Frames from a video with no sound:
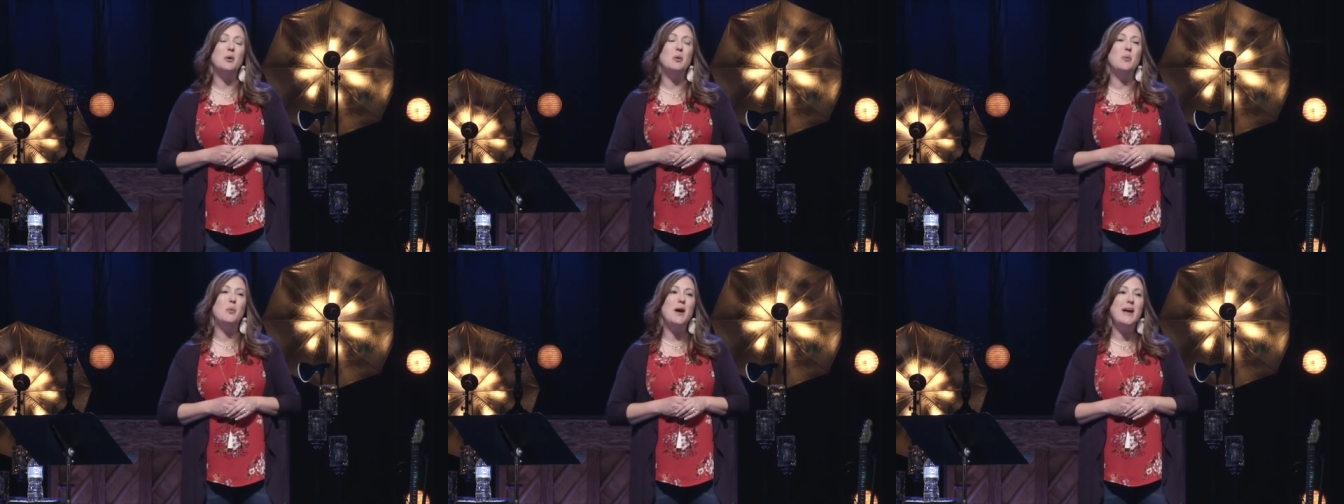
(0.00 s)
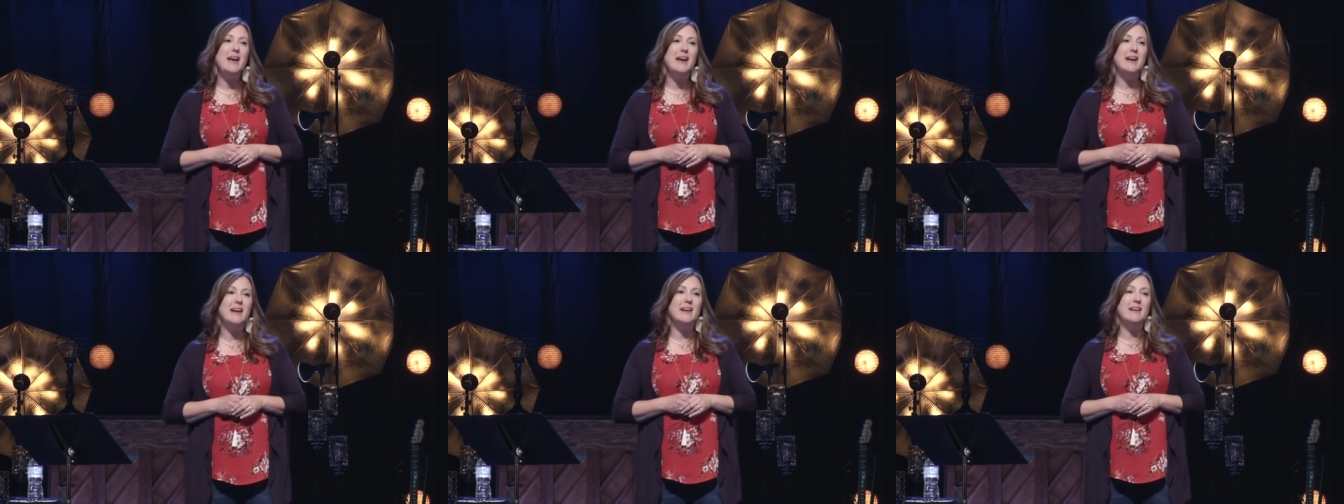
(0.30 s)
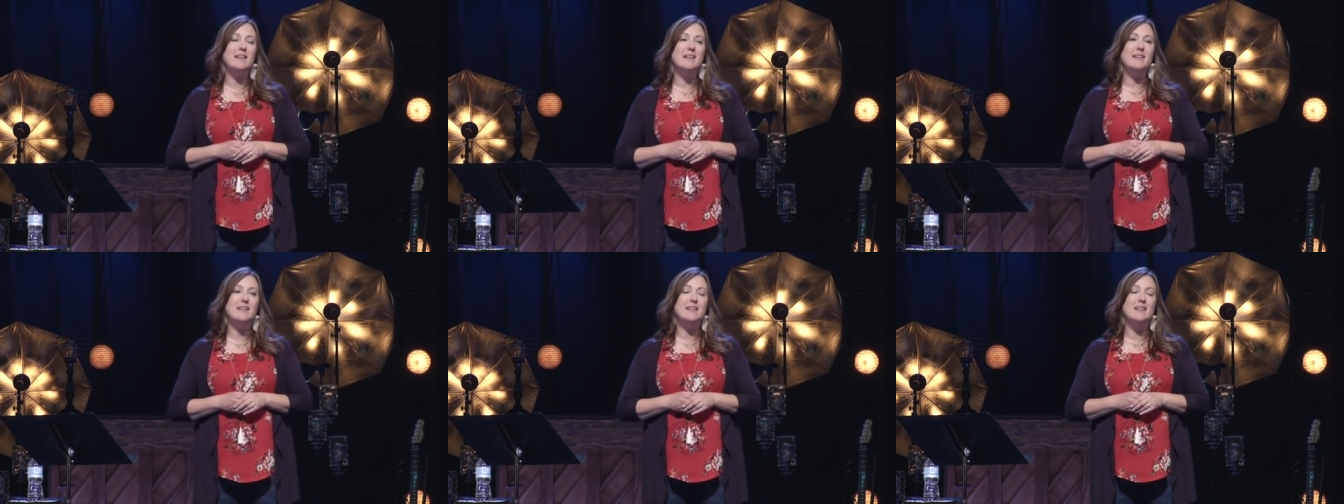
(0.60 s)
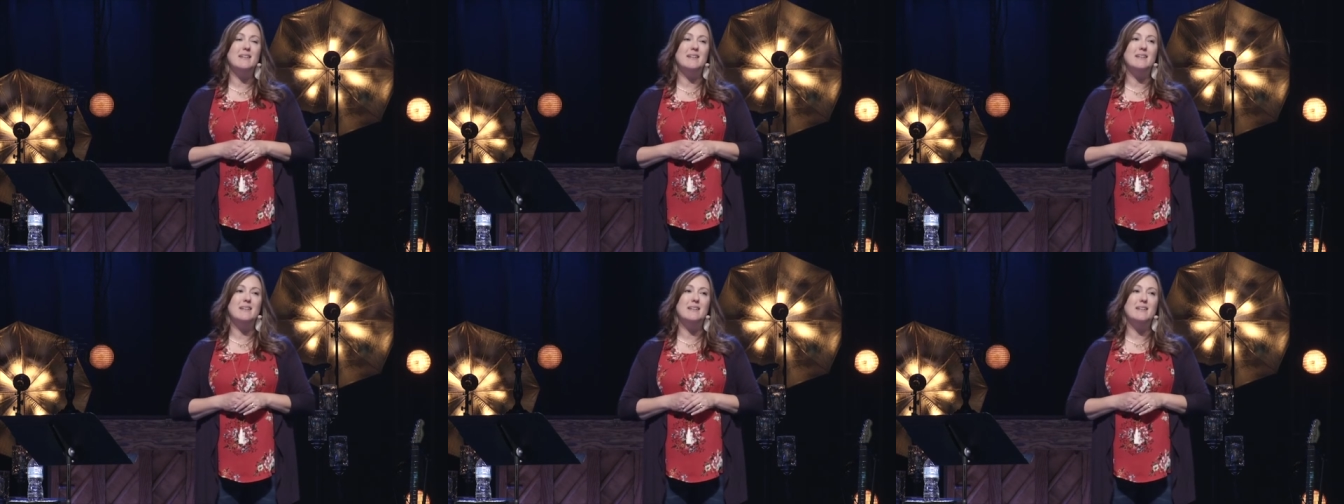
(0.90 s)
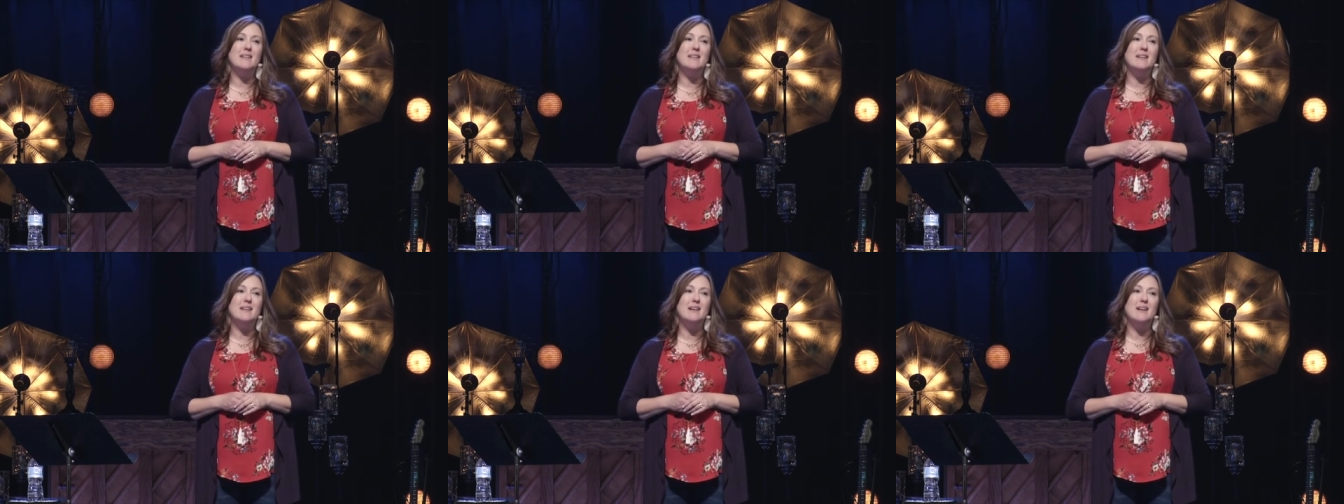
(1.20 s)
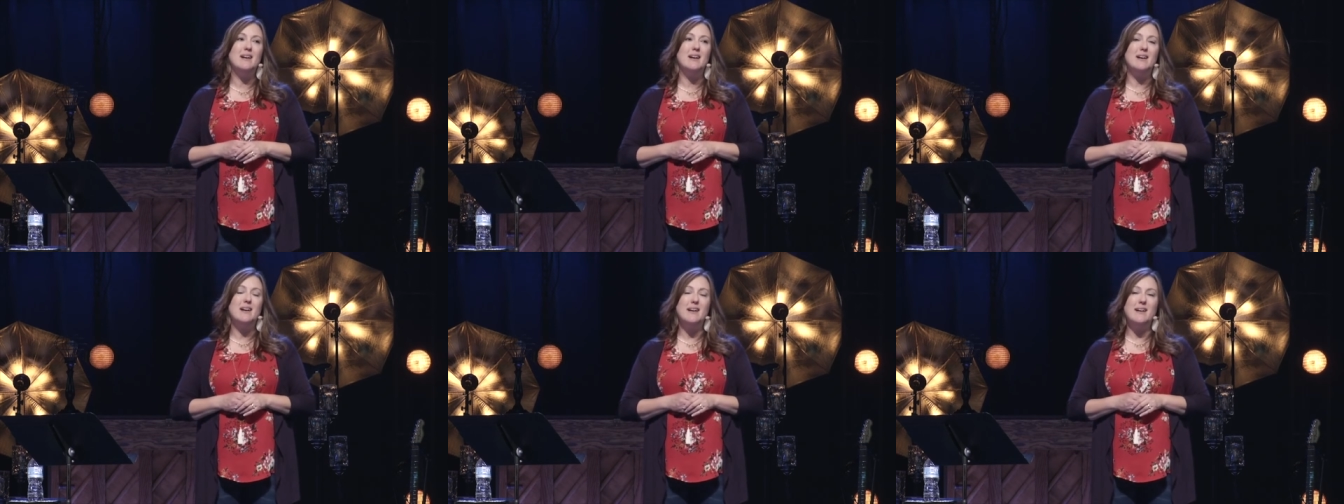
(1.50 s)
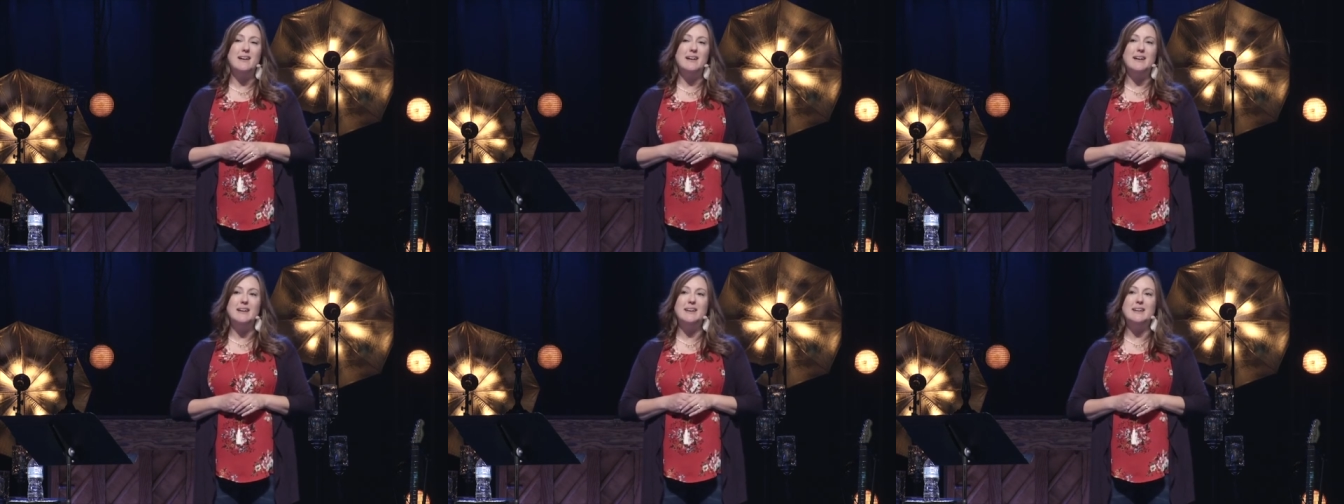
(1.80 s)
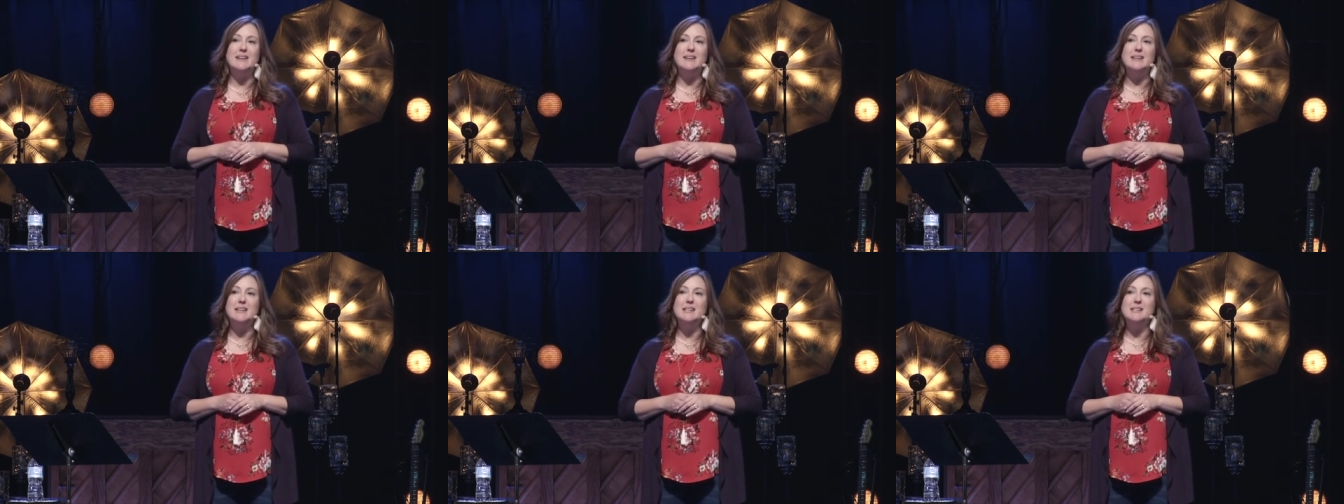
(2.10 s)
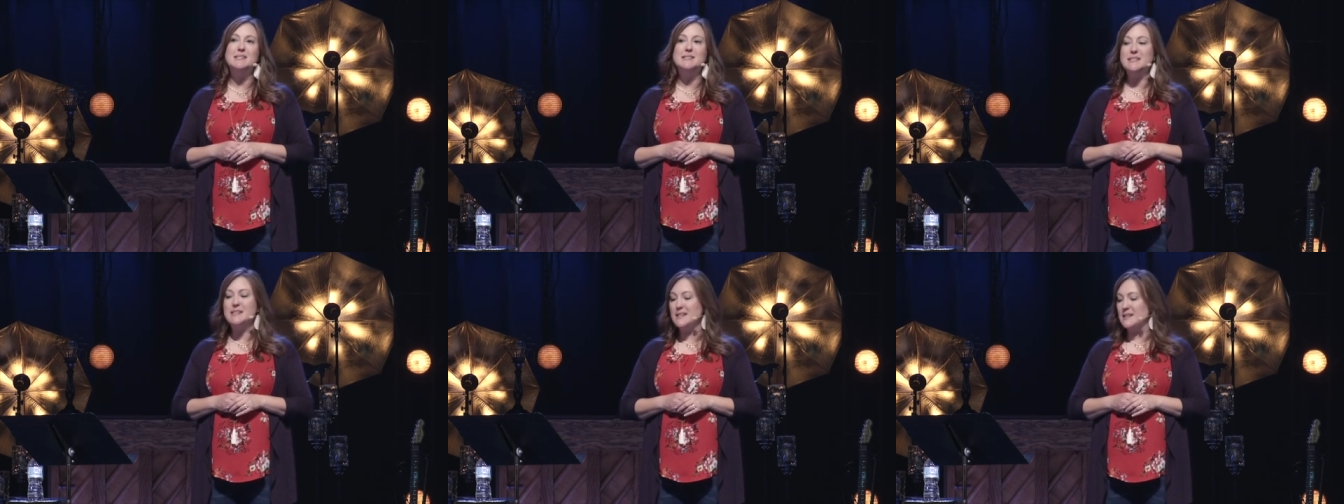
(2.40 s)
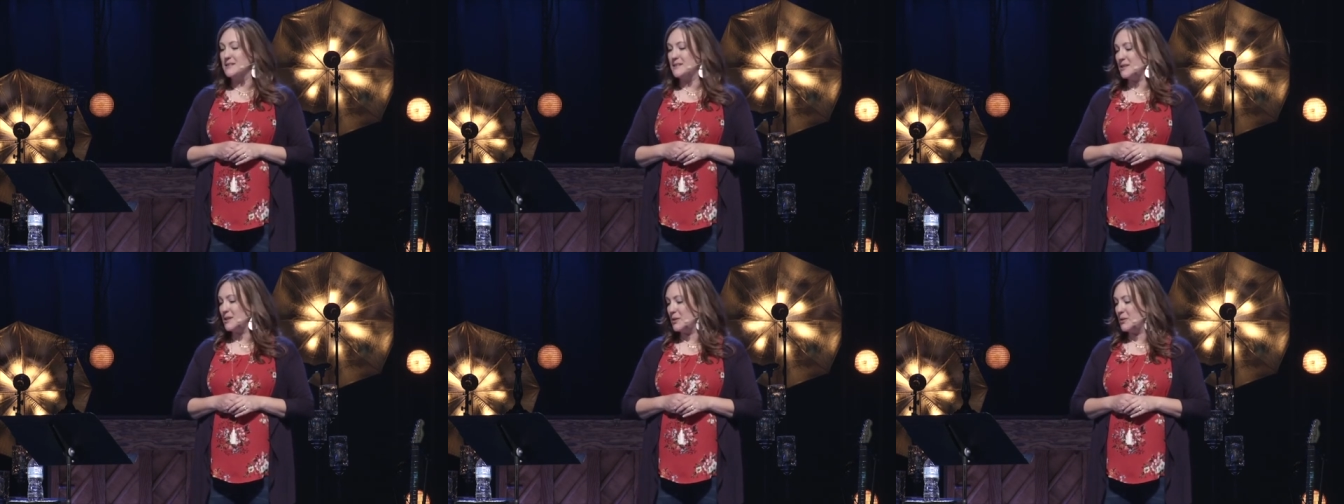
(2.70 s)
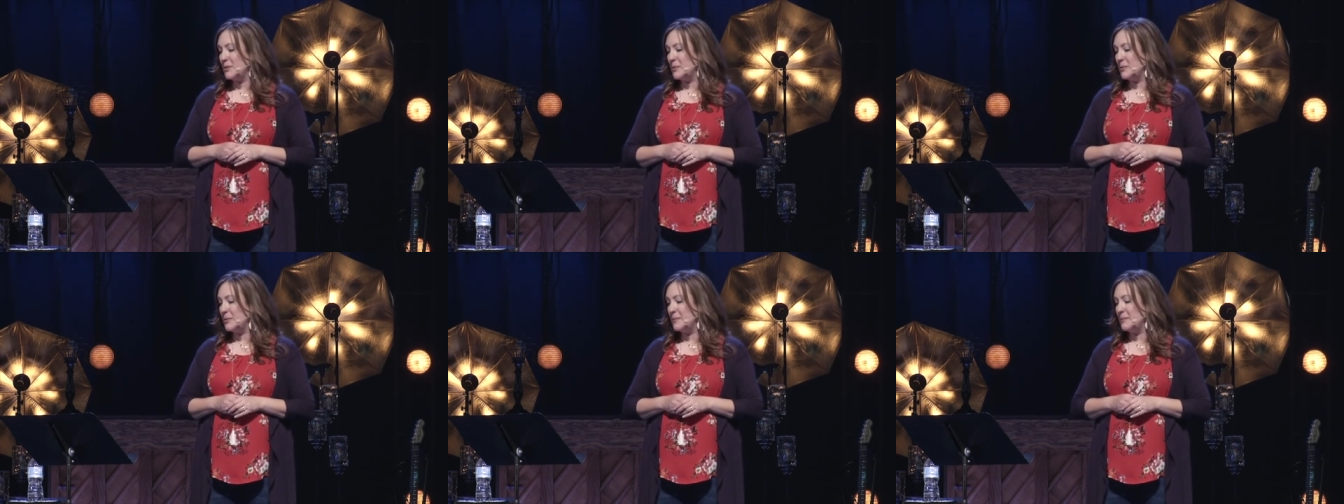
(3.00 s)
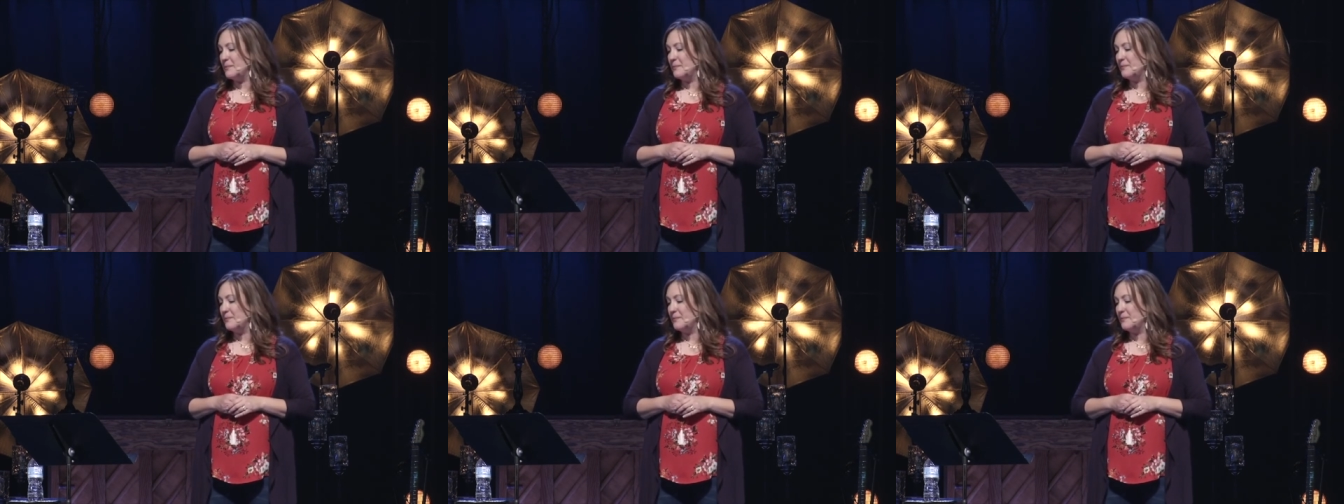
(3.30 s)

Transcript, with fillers: away, God sees you.